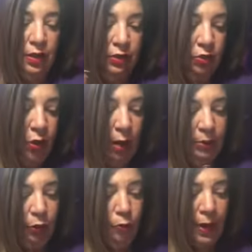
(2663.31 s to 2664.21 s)
So I'm
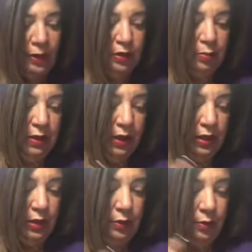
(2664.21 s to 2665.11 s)
going to go back to the
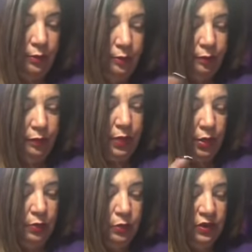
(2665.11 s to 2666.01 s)
beginning here
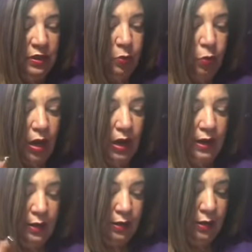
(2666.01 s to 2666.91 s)
to see
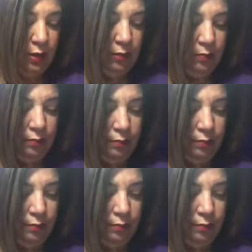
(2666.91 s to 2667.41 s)
why uh,